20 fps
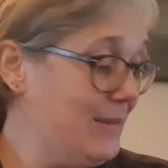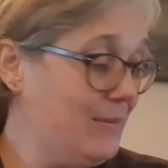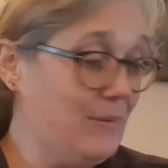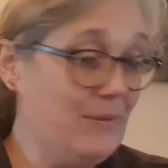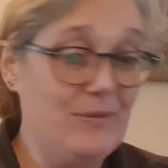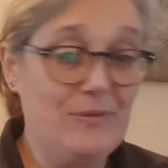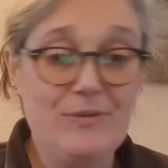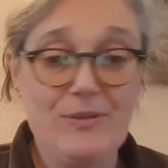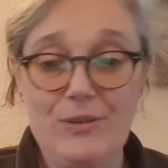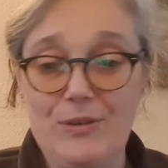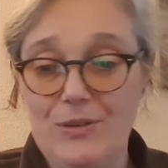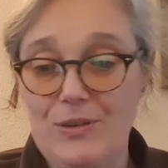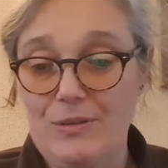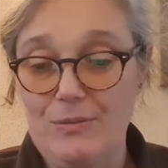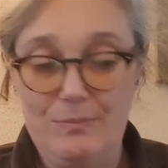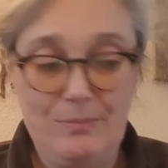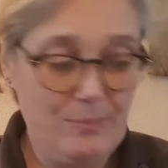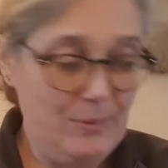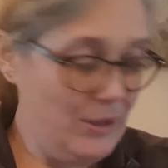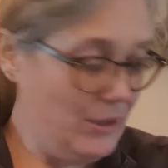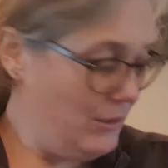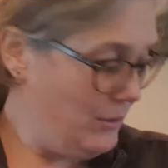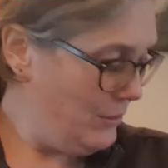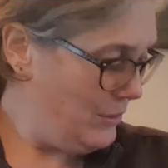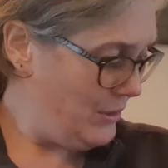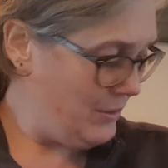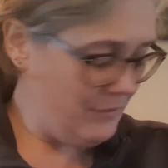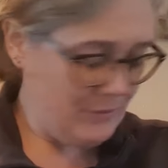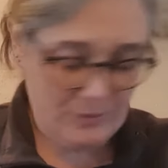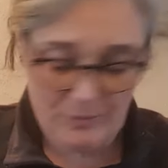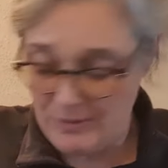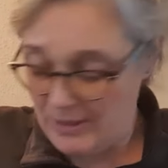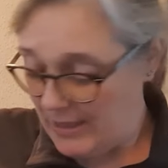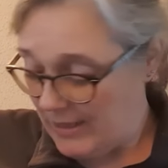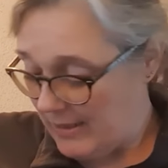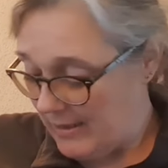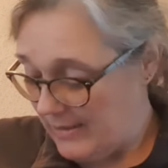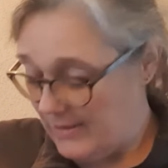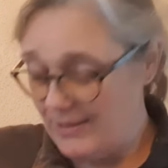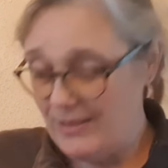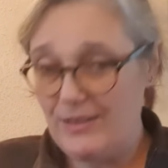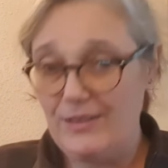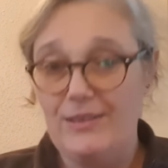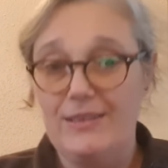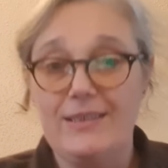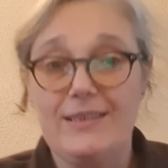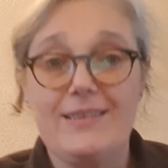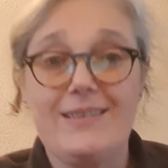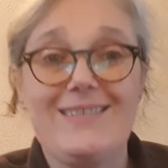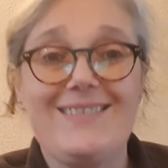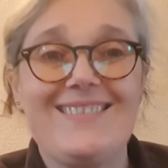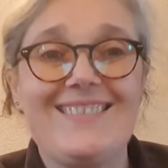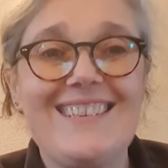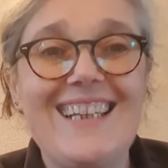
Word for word: We've got some beautiful cards. Goodness.